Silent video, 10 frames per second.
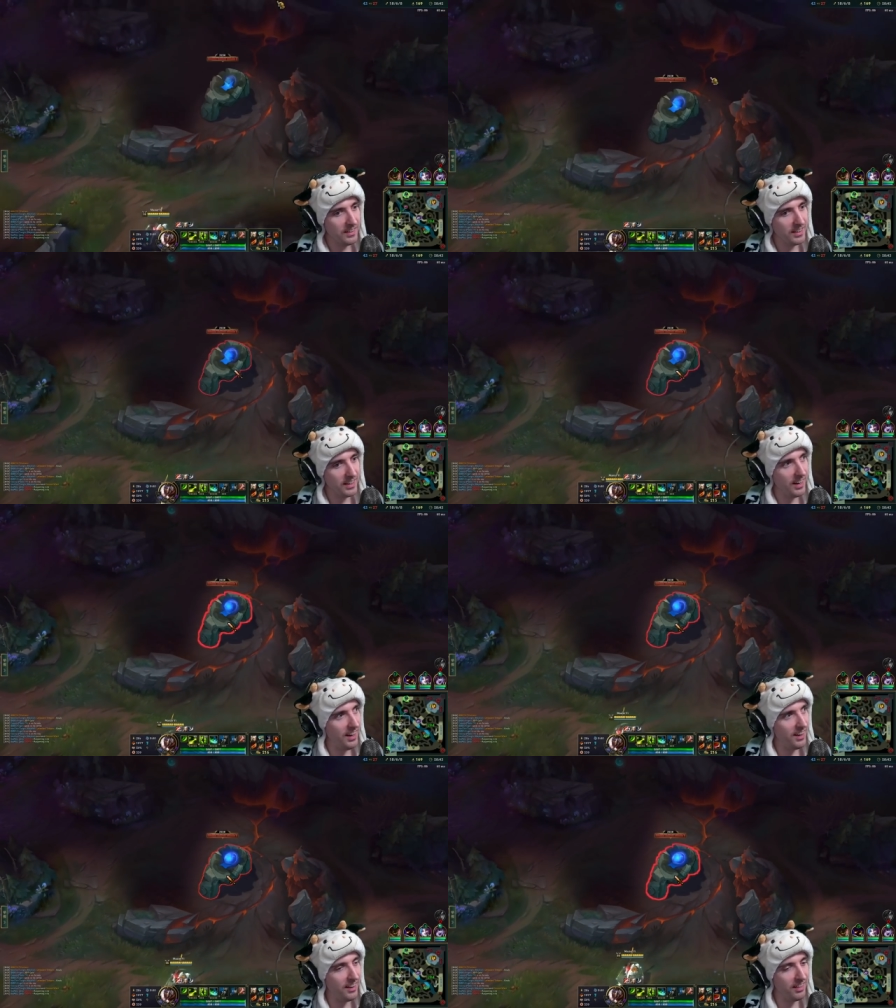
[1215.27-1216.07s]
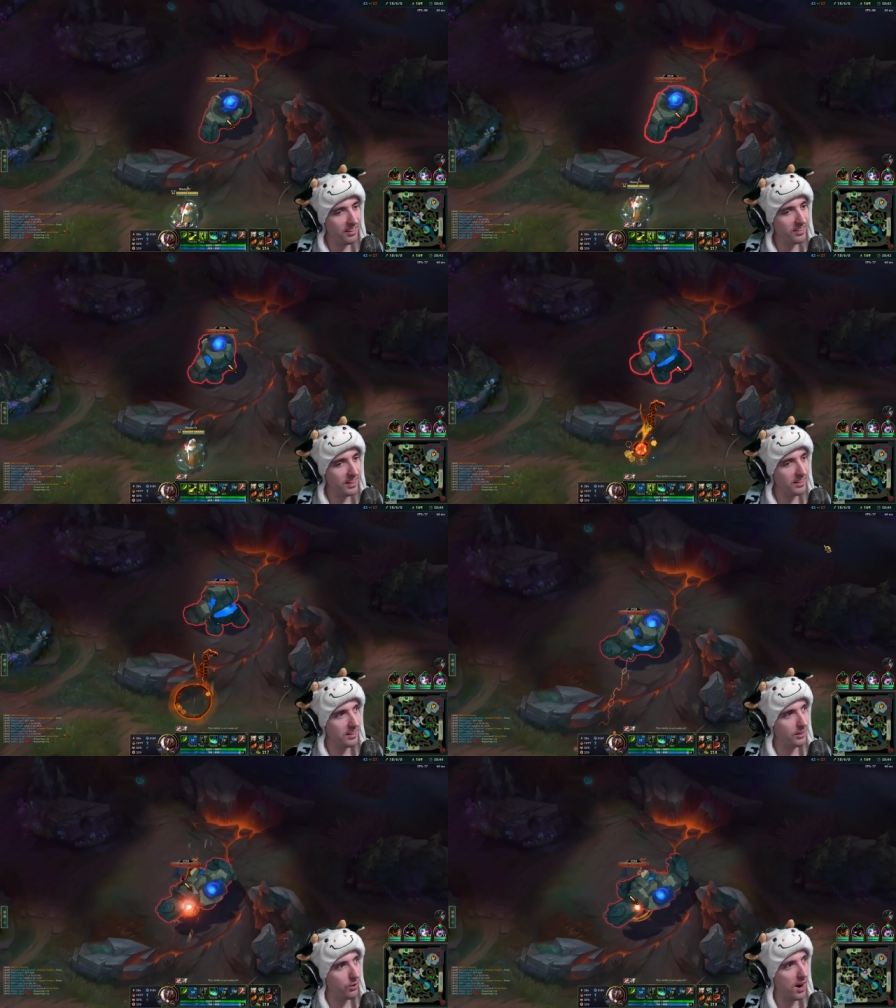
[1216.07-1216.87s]
Yeah, looks like
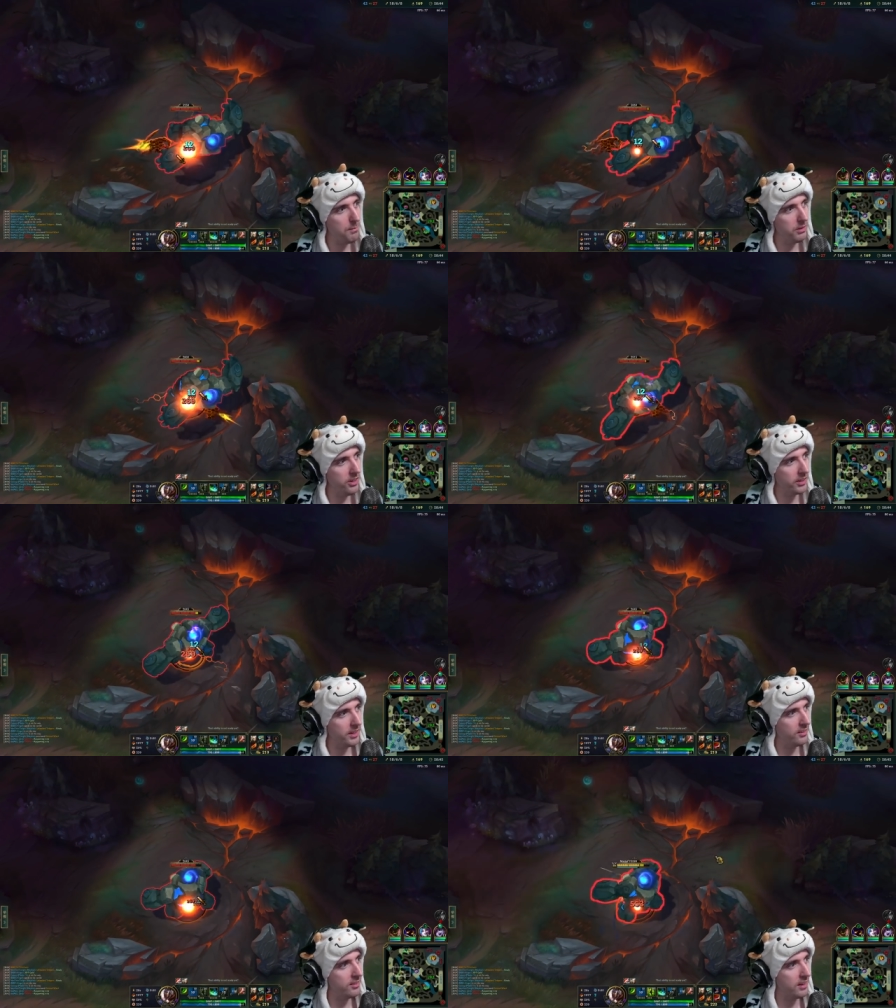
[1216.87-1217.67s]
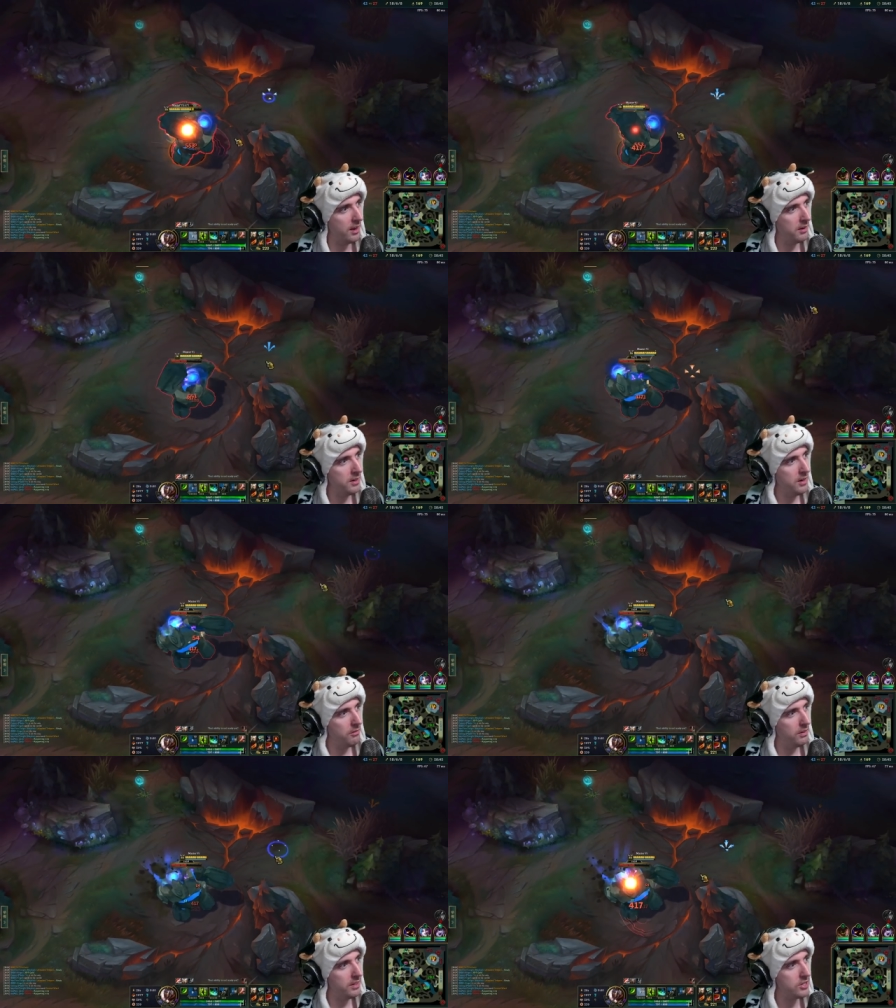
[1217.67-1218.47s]
the crab luck is uh,
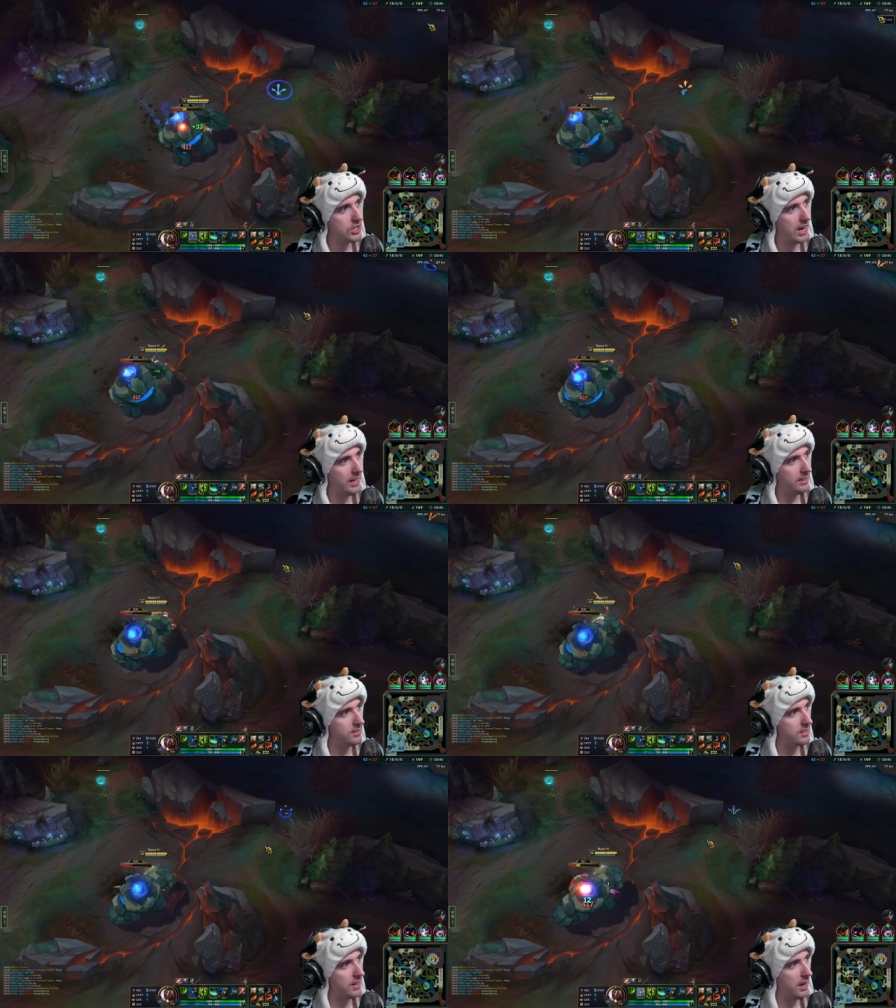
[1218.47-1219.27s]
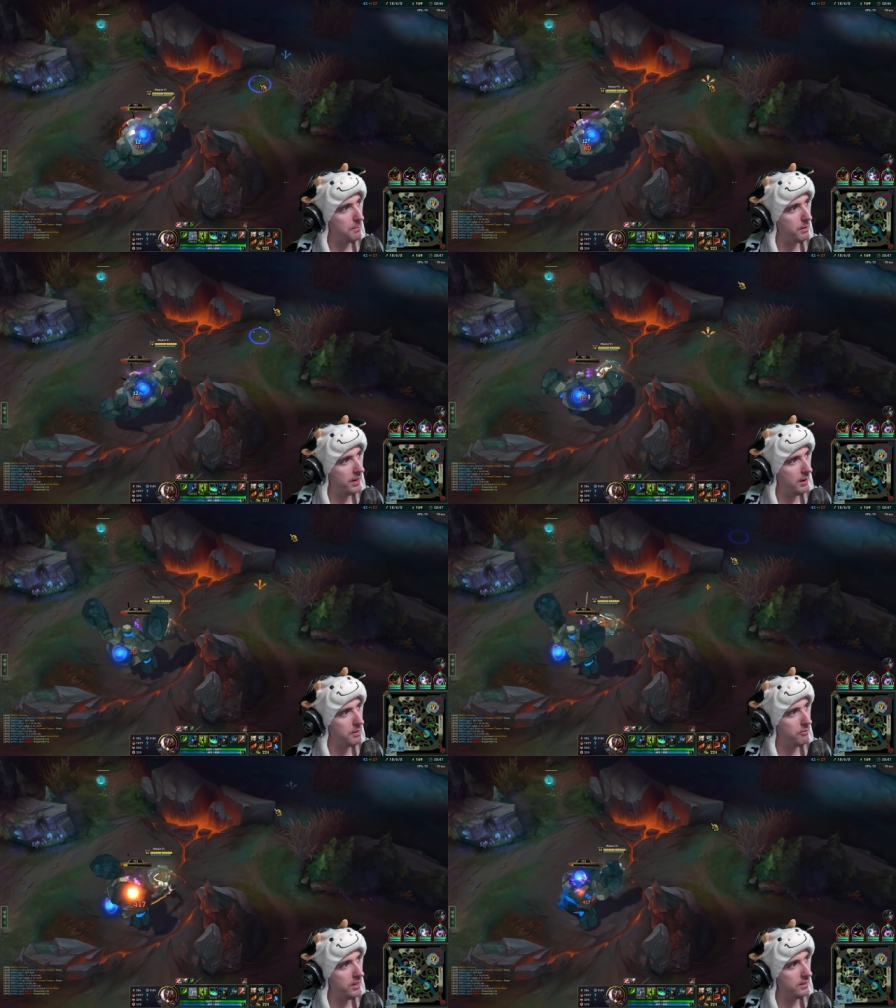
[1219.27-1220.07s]
really shining today. But, I
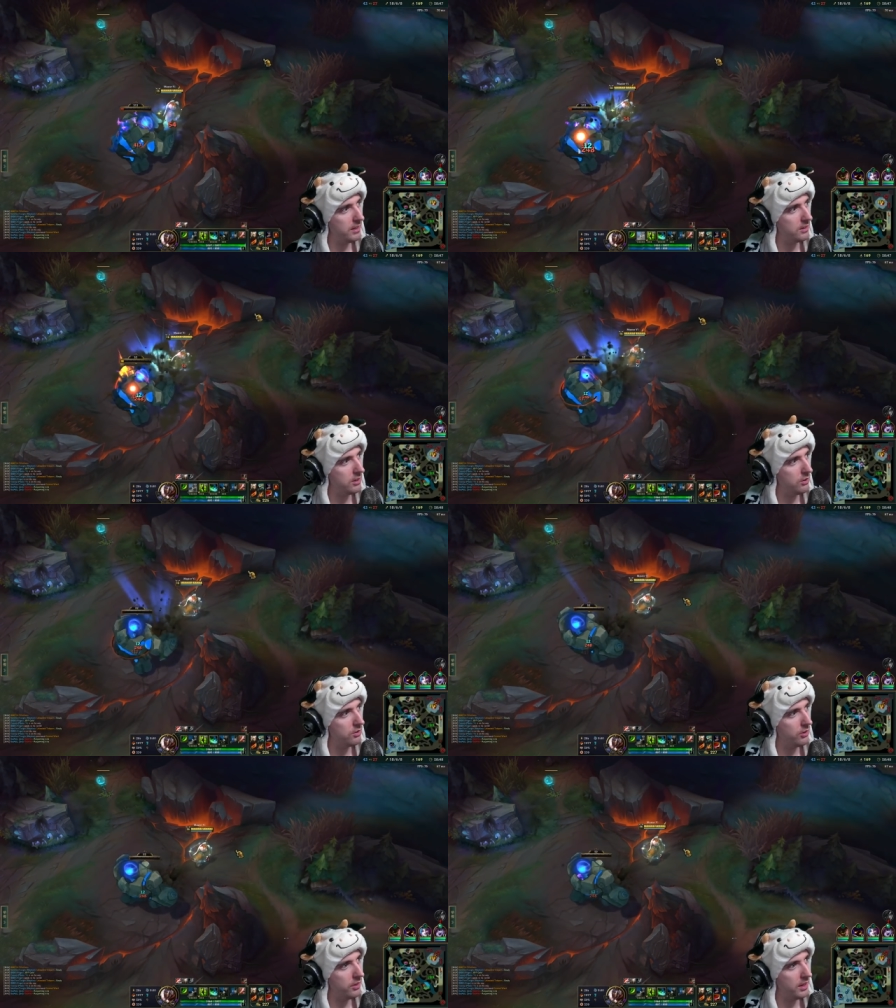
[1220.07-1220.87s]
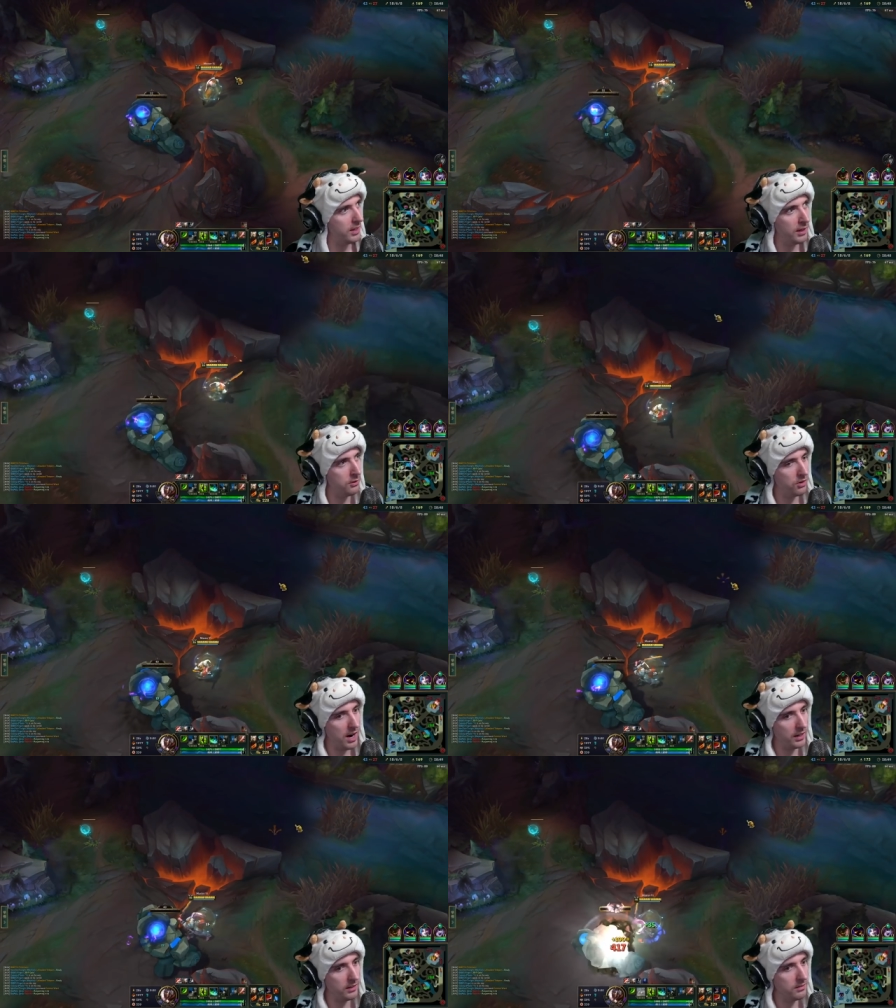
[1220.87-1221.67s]
mean, we didn't get to use it on the uh,
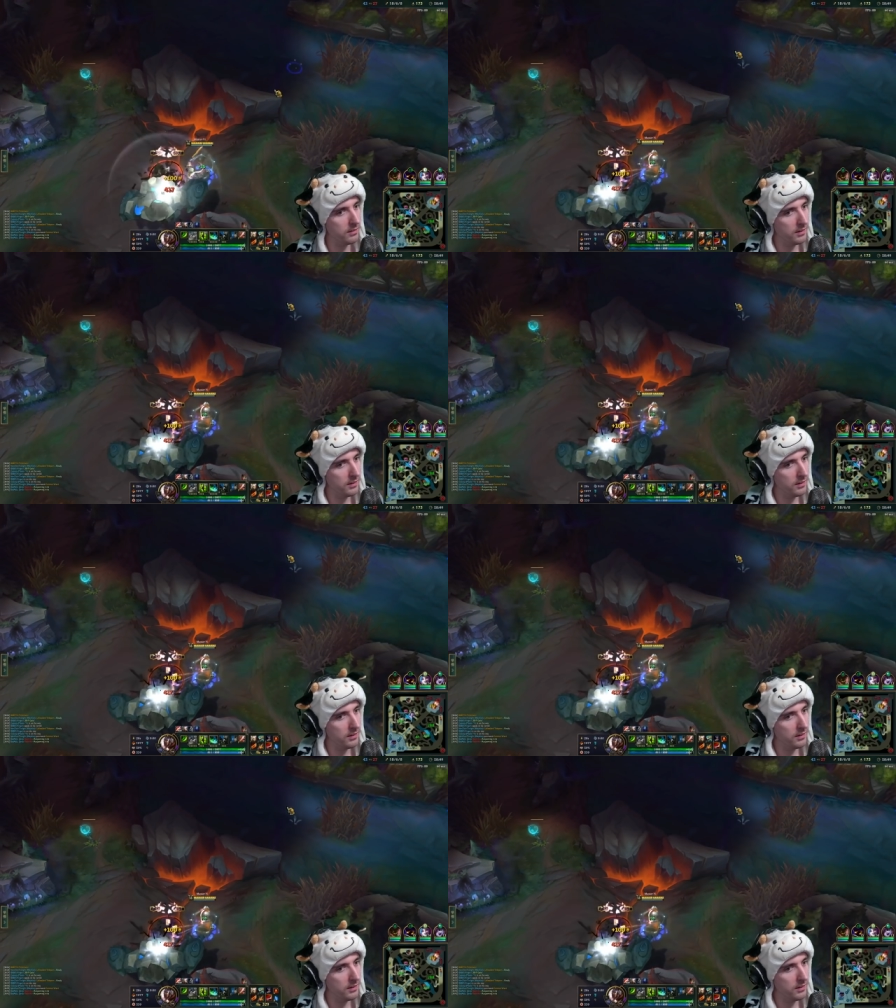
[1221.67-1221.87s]
dragon.